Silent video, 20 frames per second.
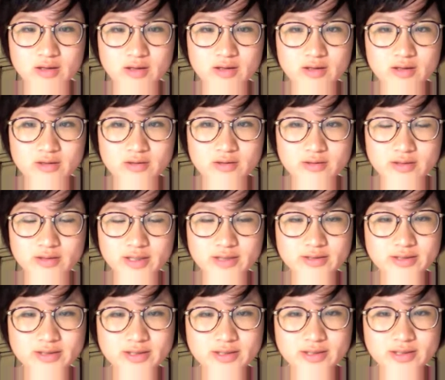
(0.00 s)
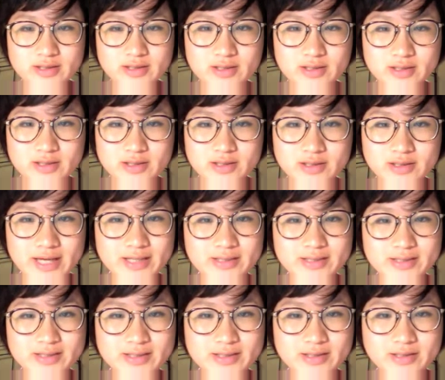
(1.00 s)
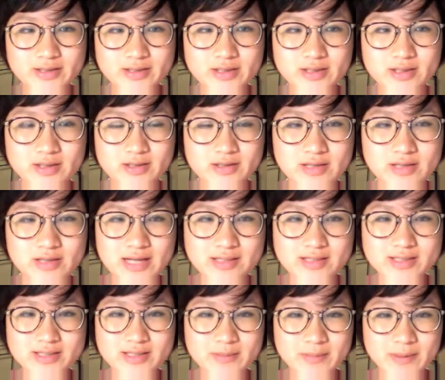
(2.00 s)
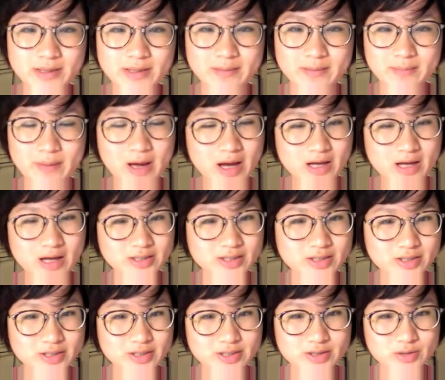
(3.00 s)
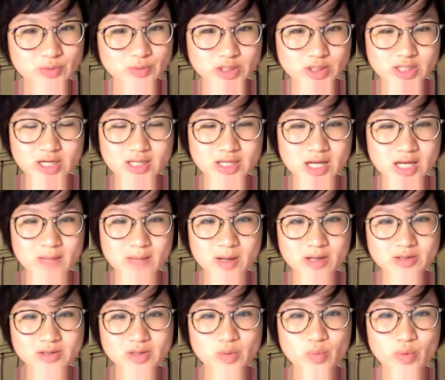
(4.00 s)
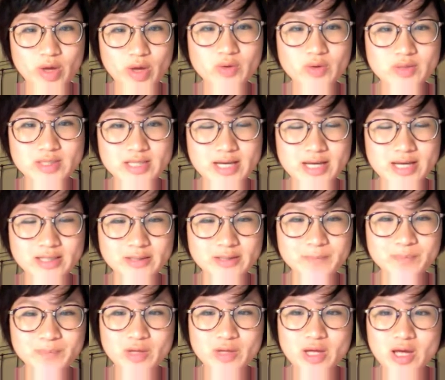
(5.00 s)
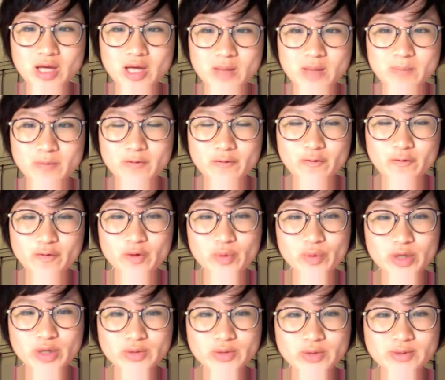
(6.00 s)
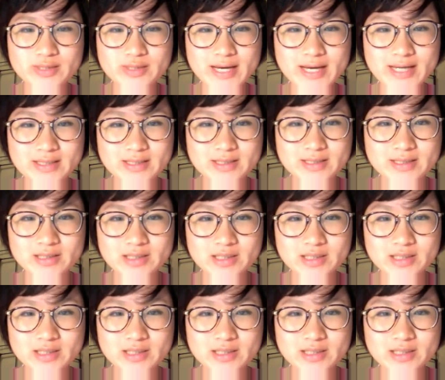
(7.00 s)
And next, the last part is we talk about well said. Before we do that,